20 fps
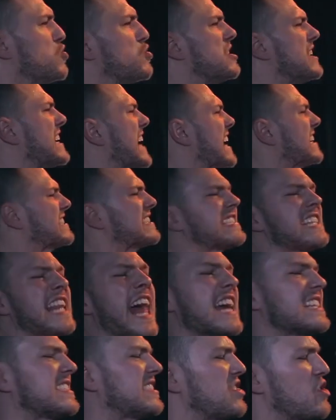You can get a
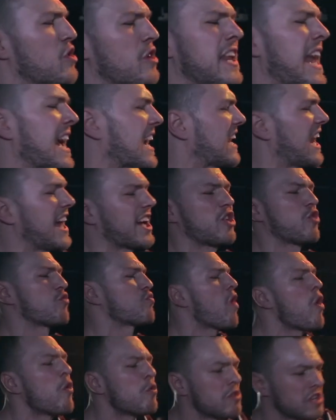slice in your neck like
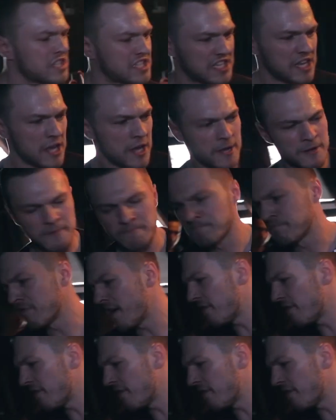coronas. Mm.